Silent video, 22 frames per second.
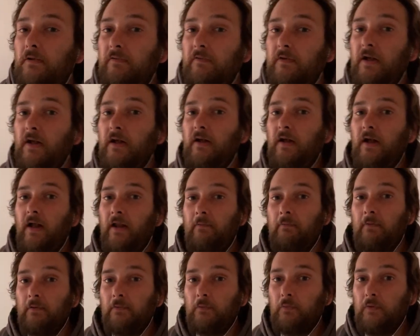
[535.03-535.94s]
But that's
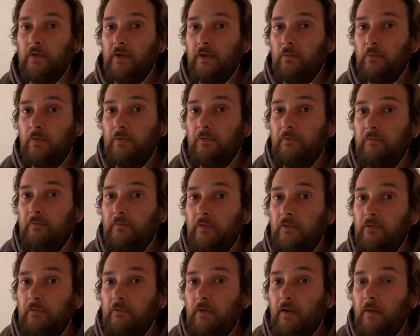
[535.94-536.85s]
my 20 quid
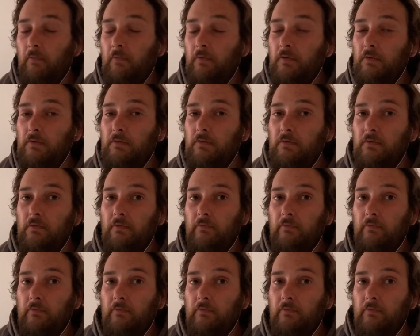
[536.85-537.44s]
note smokes.